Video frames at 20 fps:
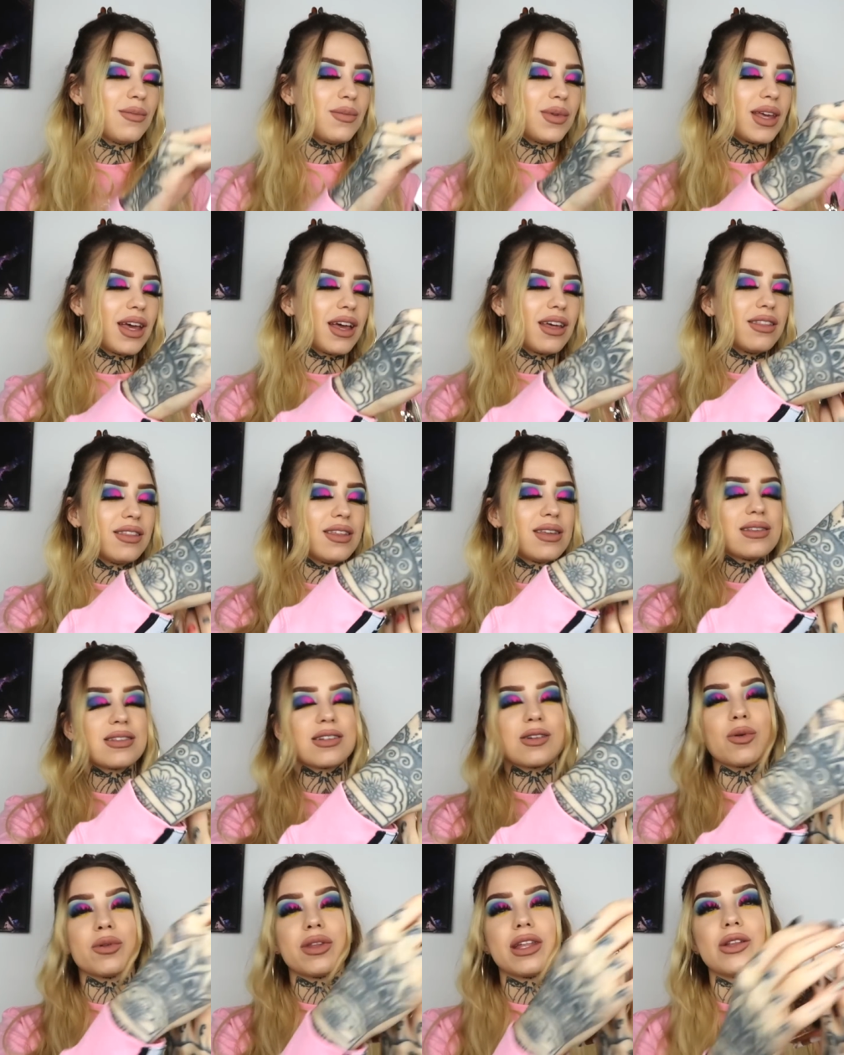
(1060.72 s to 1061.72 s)
but yeah
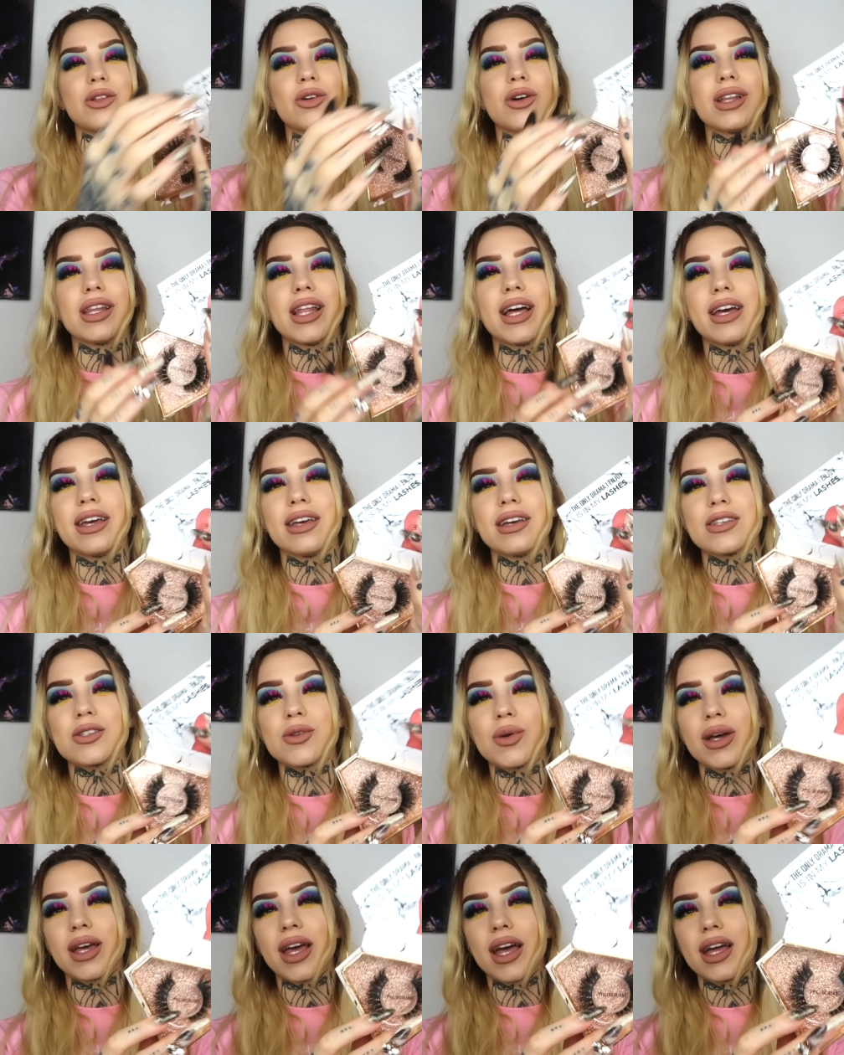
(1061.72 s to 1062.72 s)
these are what they look like
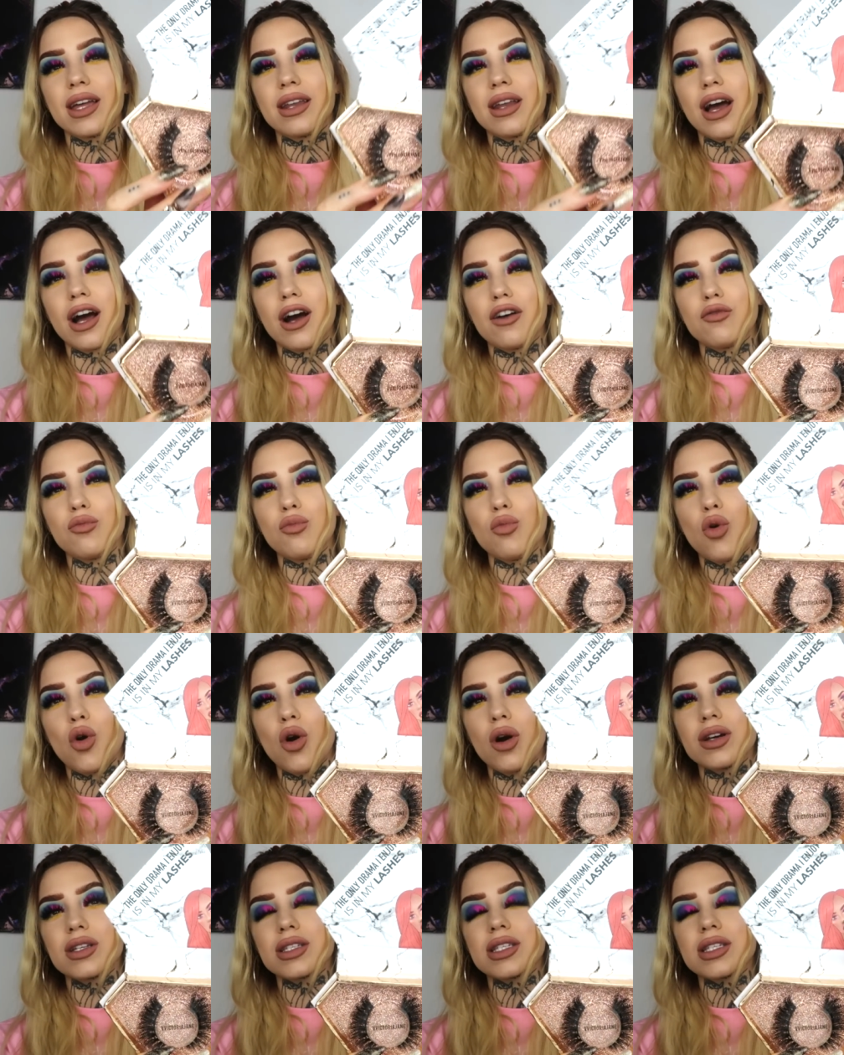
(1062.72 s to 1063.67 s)
so again have more.